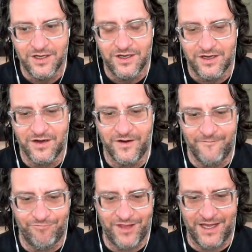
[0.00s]

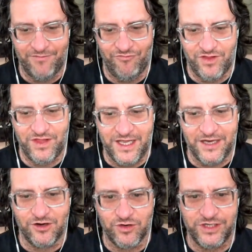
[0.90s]
And the
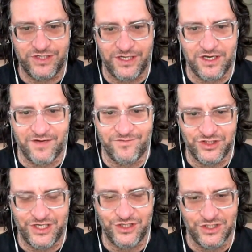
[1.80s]
increasing
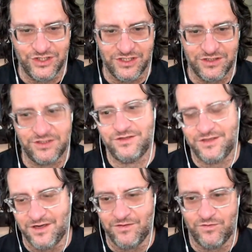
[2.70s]
conversation, since,
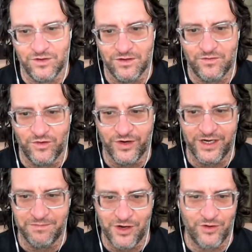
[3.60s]
we're
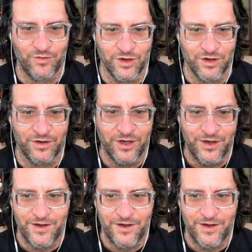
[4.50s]
in a mode where